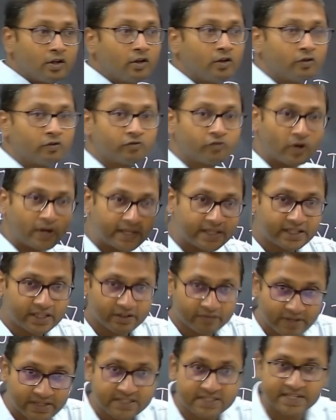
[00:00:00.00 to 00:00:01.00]
for a
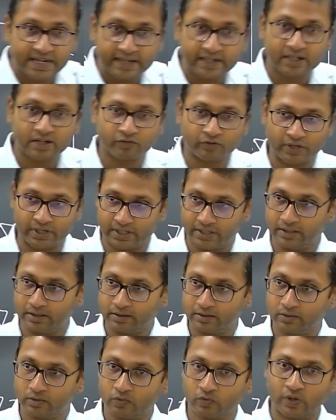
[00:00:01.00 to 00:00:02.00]
given center word,
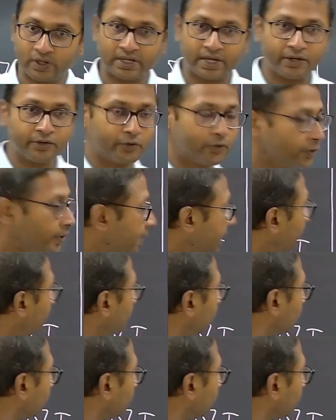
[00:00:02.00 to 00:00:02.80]
what are you doing?